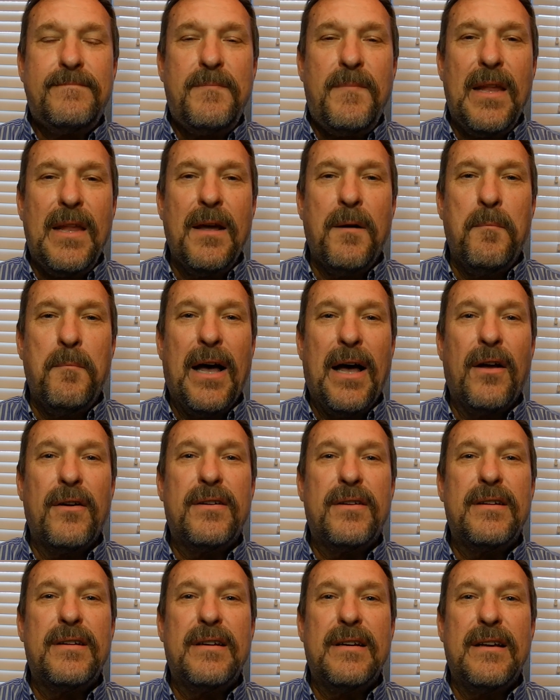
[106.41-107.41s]
about
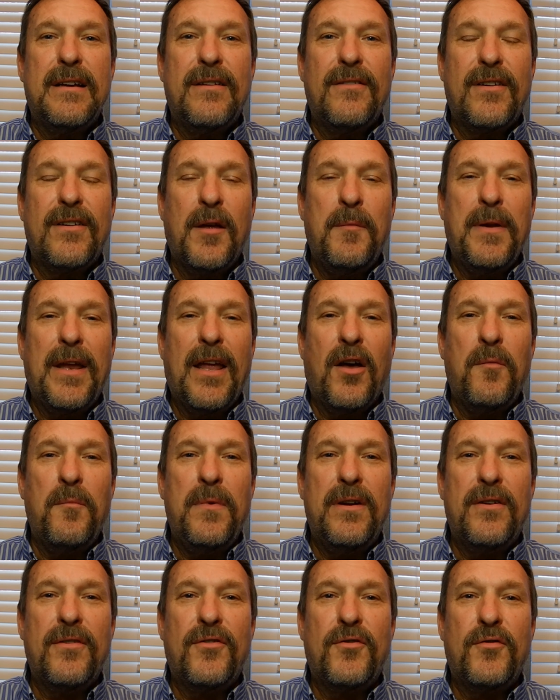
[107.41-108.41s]
the Coming Out
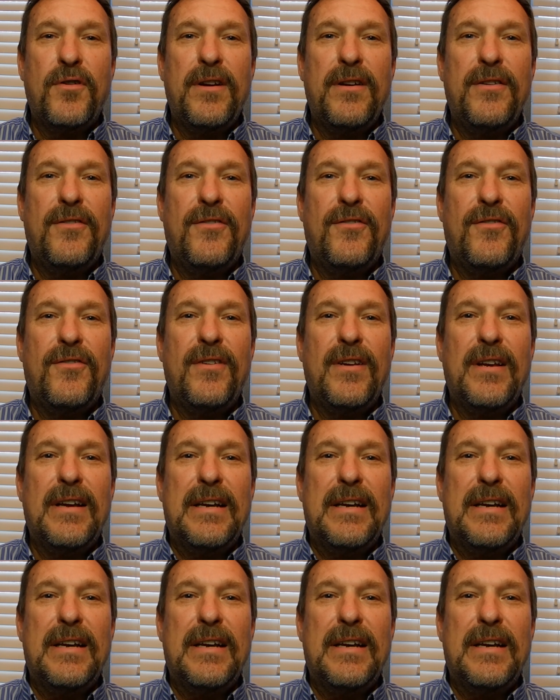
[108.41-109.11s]
Ministries.